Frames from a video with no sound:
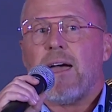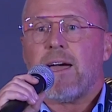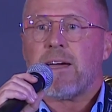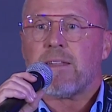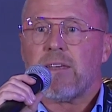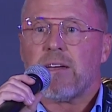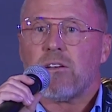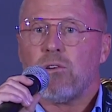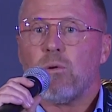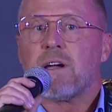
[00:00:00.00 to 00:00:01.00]
and
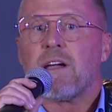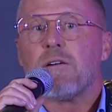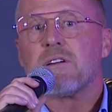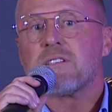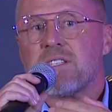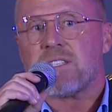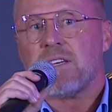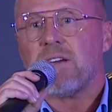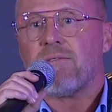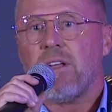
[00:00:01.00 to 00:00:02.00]
that you are going to
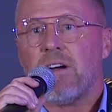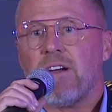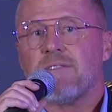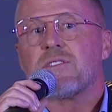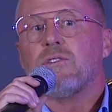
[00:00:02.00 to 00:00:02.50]
save lives,